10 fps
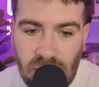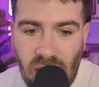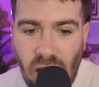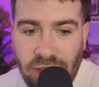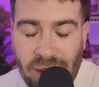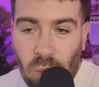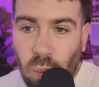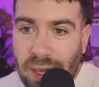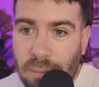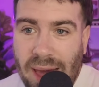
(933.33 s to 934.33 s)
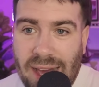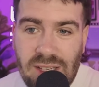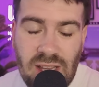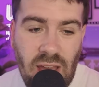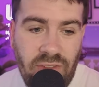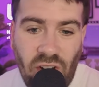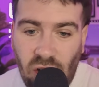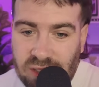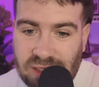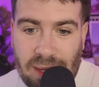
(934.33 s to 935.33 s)
I think wing backs are
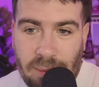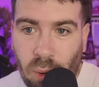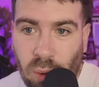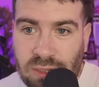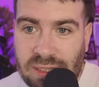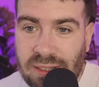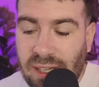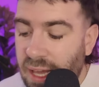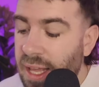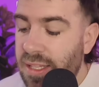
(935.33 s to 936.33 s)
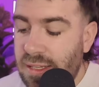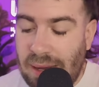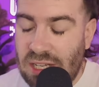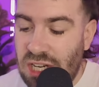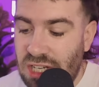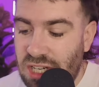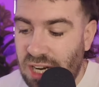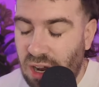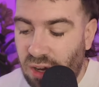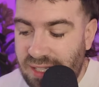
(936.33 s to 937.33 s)
vitally important to Manchester
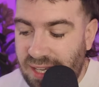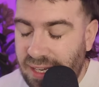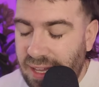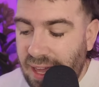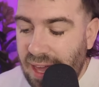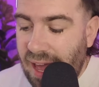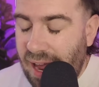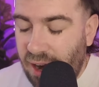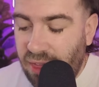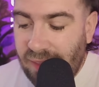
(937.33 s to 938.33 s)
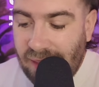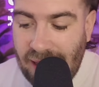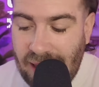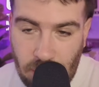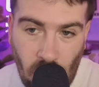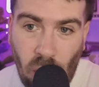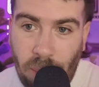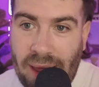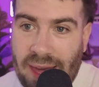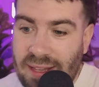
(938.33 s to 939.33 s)
United. And I think they need more
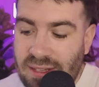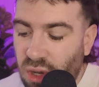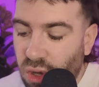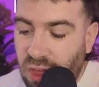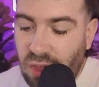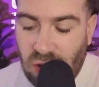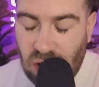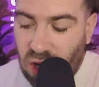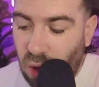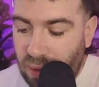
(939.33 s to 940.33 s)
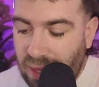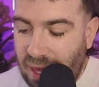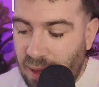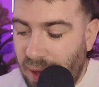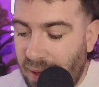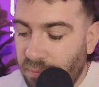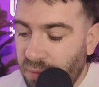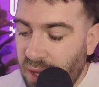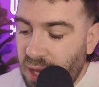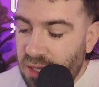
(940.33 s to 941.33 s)
players other than a goalkeeper.
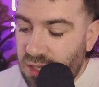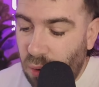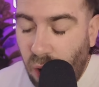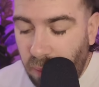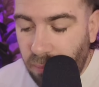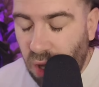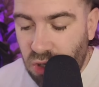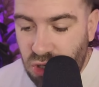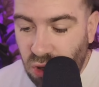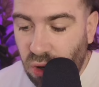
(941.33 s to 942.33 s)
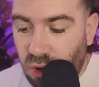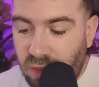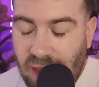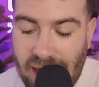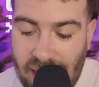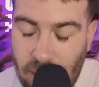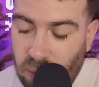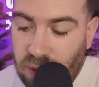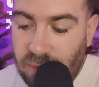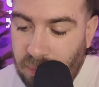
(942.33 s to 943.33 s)
So I'm not sure that he
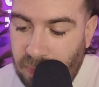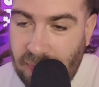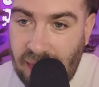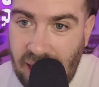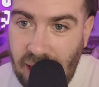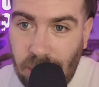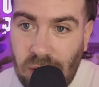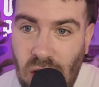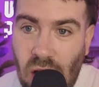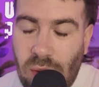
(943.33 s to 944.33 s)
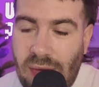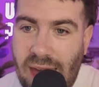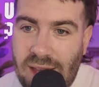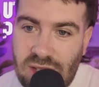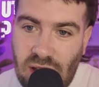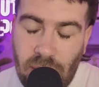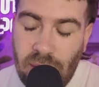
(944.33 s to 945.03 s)
would go there. So